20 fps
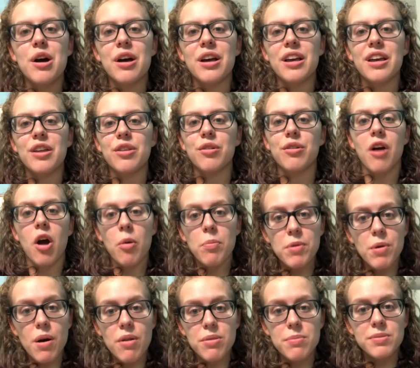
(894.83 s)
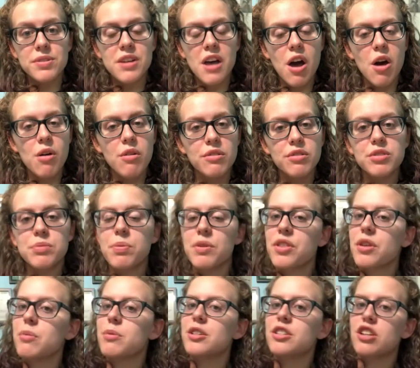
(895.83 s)
either help you out themselves, put
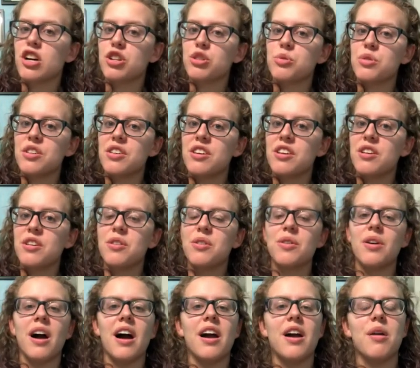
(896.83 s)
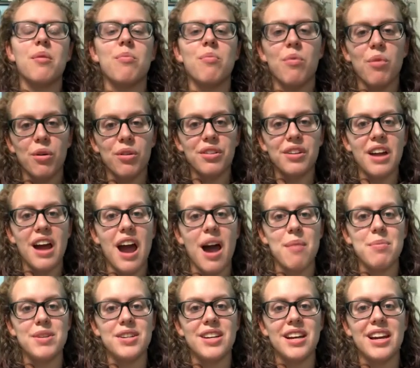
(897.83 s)
them in touch with you. I am more than
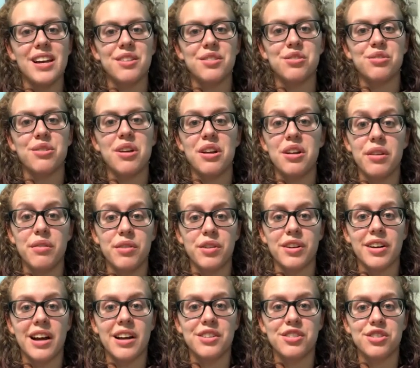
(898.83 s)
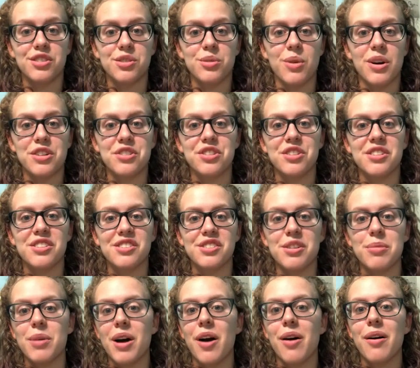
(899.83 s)
happy to answer any of your guys' questions
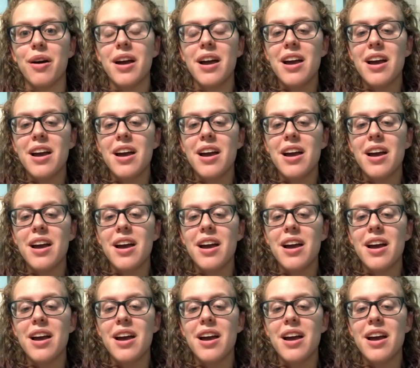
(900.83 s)
about